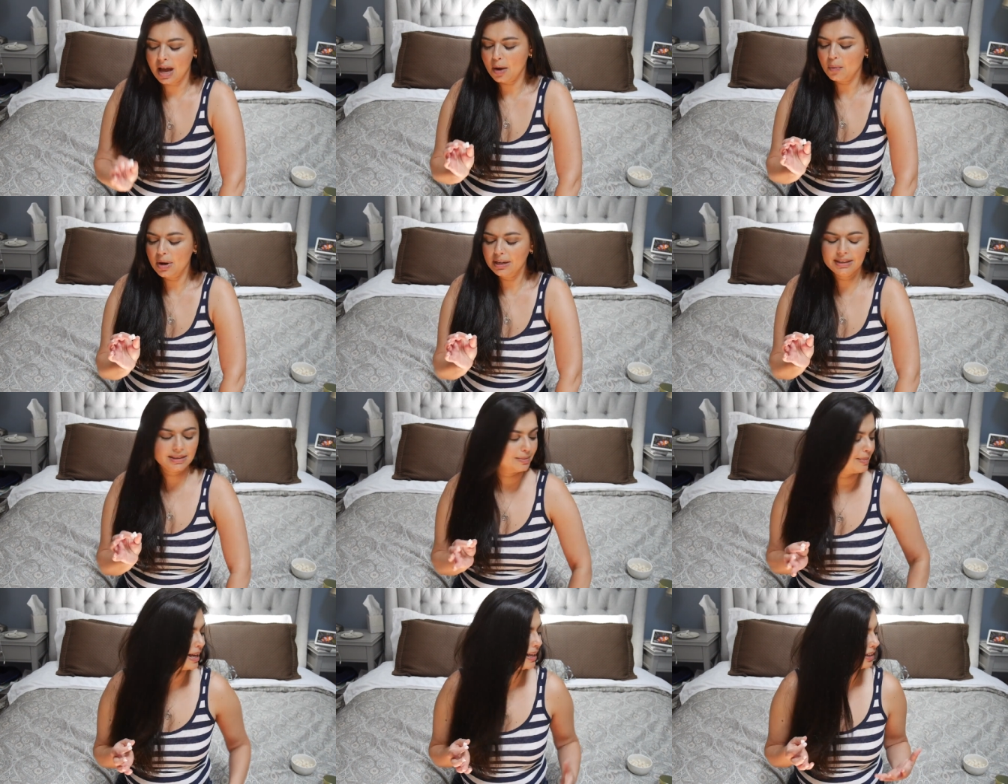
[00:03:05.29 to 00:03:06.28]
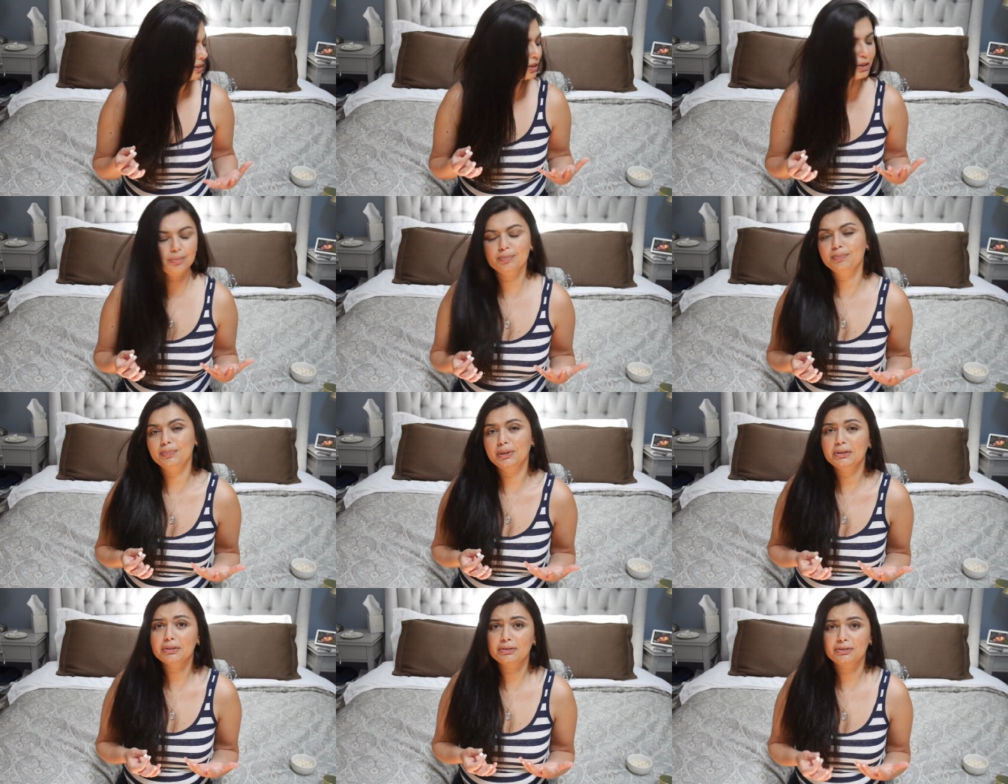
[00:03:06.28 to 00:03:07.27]
wanted to make it look
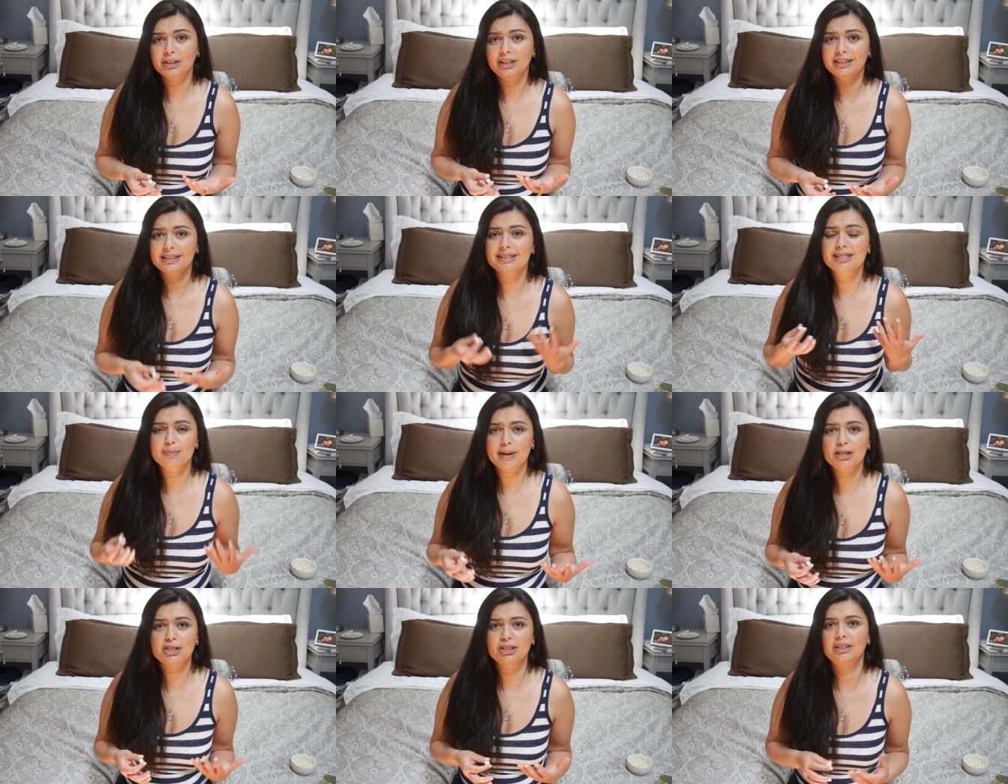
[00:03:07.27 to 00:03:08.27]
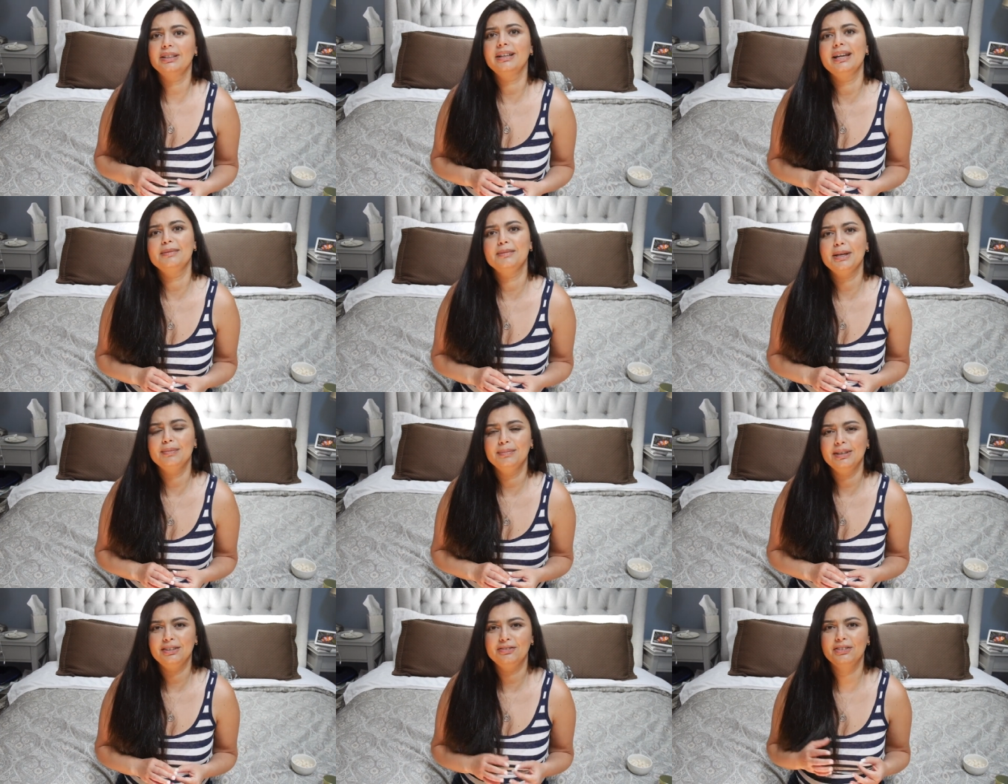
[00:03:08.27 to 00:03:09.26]
beautiful and special and make
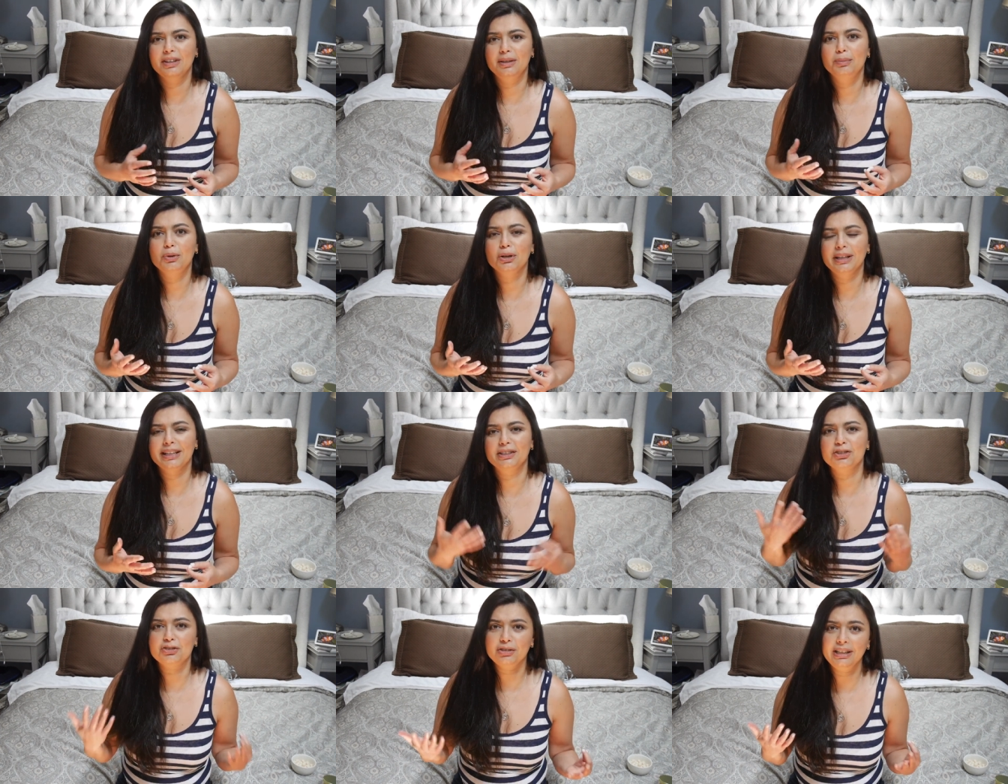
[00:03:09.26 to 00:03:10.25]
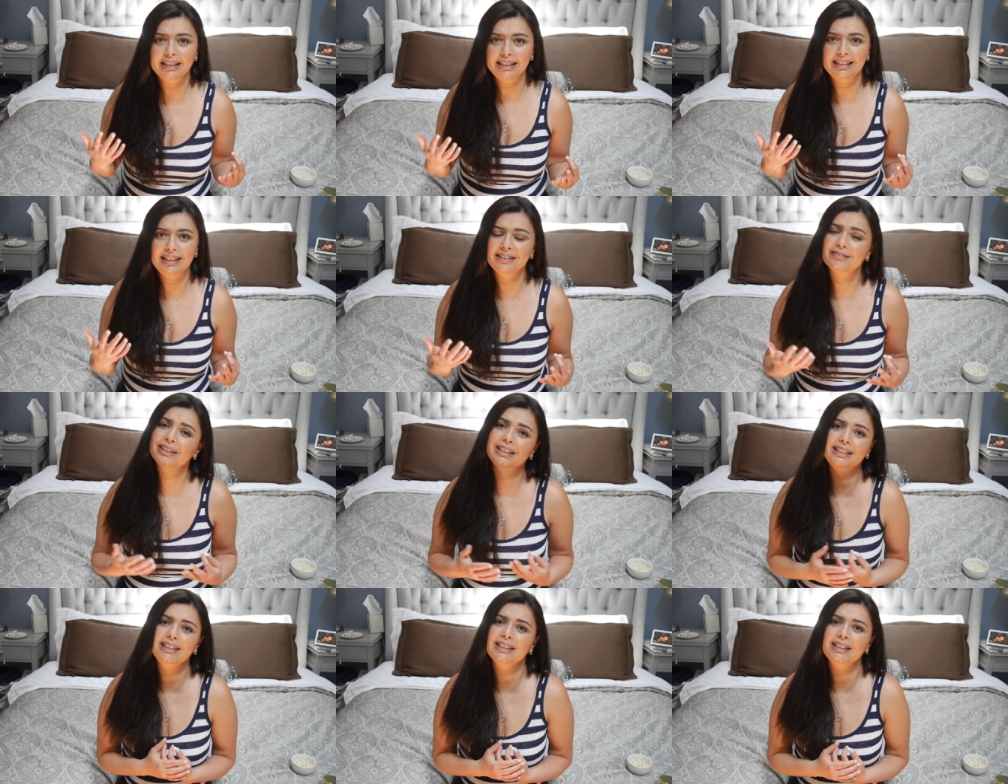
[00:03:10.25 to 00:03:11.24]
it feel more like a treat,
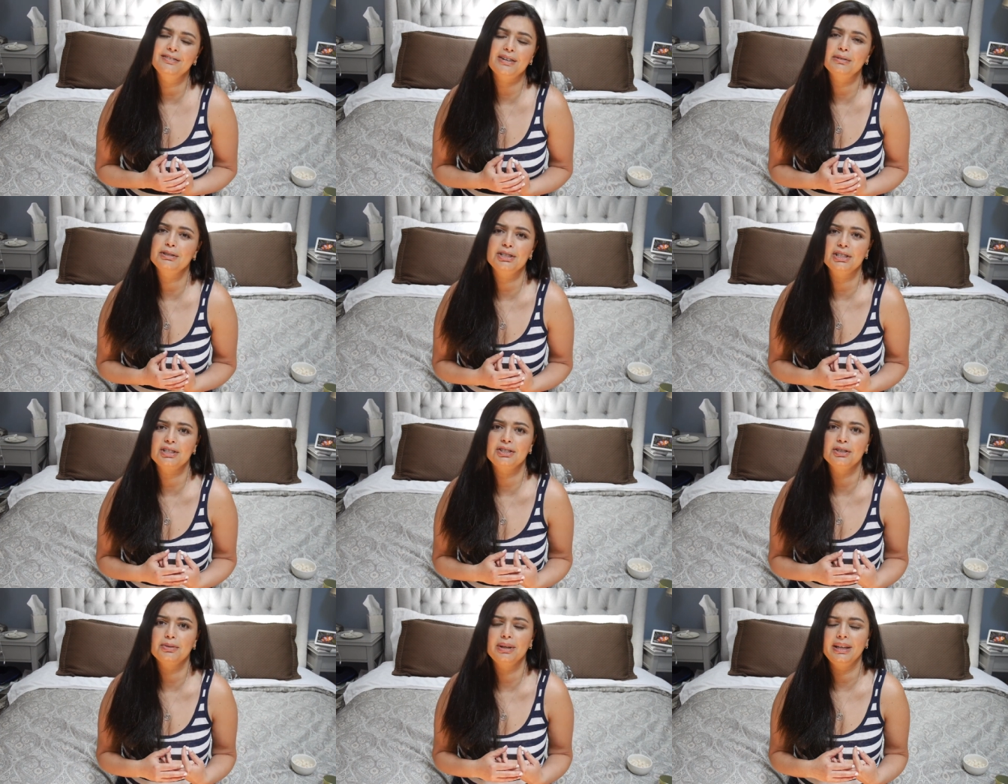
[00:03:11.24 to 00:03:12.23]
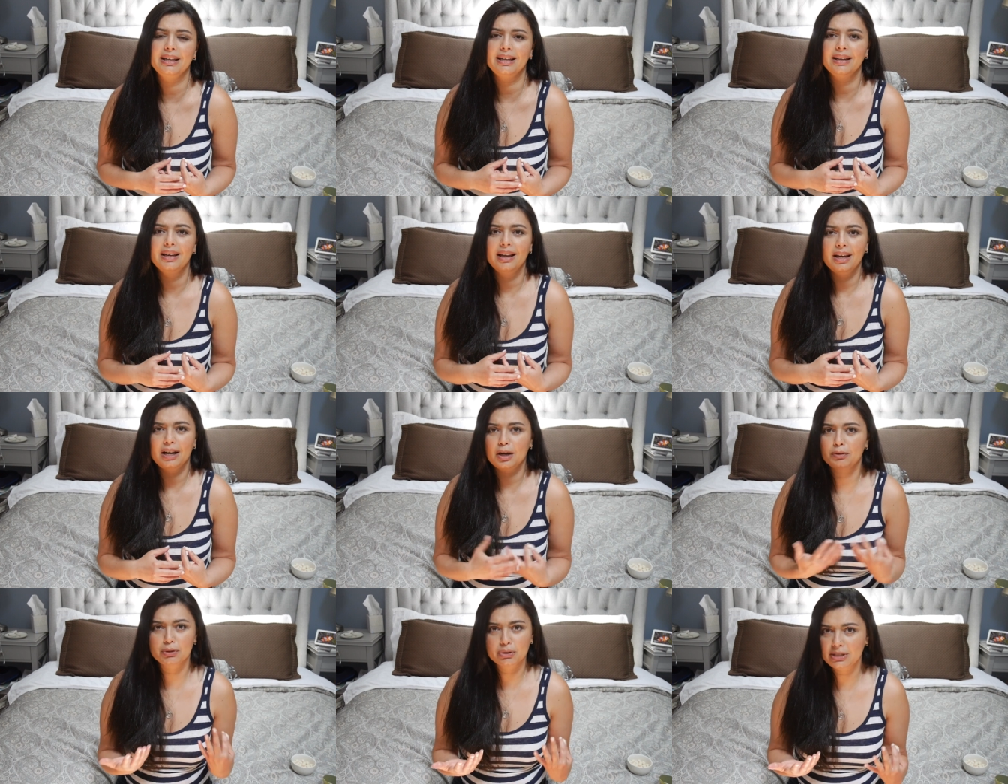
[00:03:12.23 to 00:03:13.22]
even if I was just doing
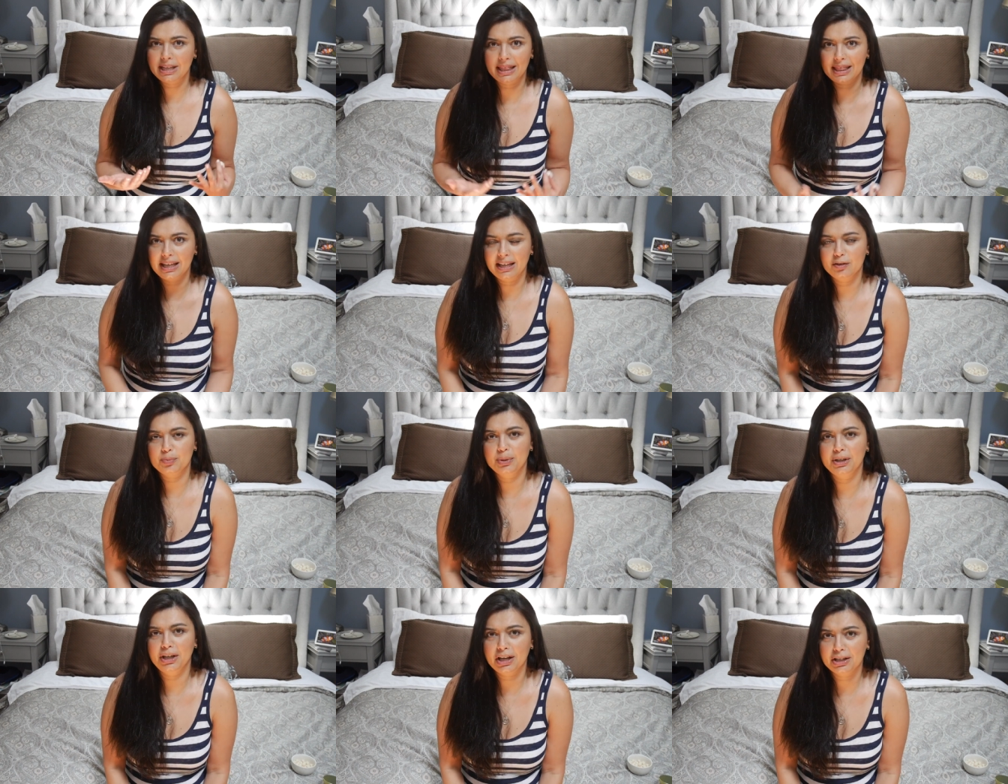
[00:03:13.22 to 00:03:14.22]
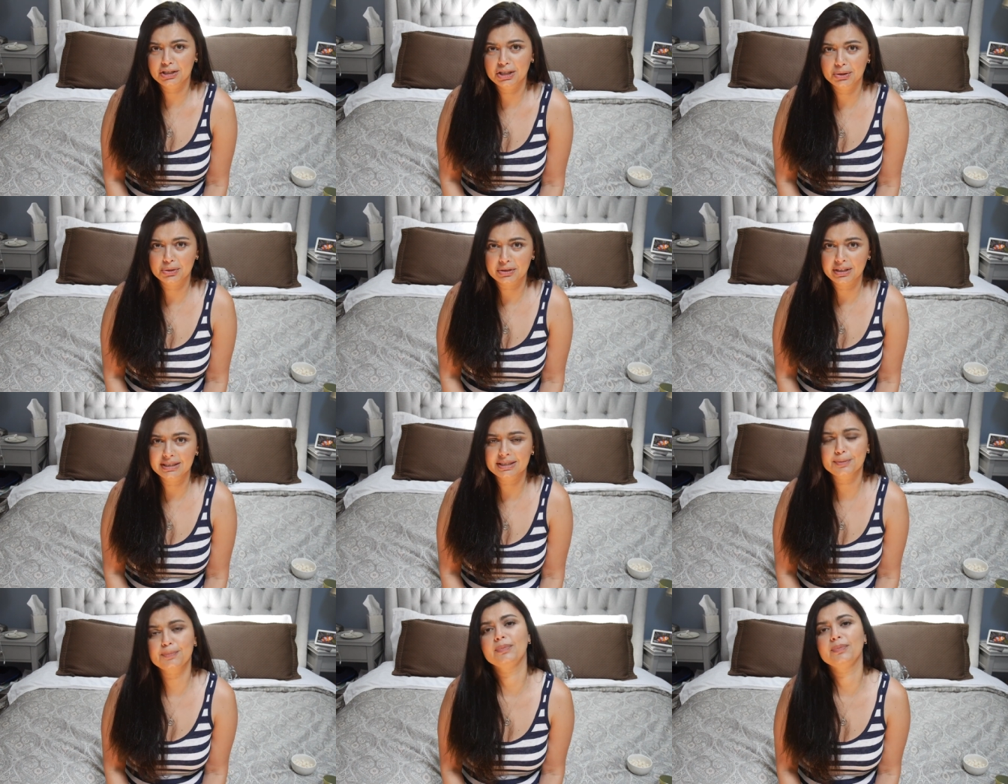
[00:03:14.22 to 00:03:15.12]
a routine thing of putting on deodorant.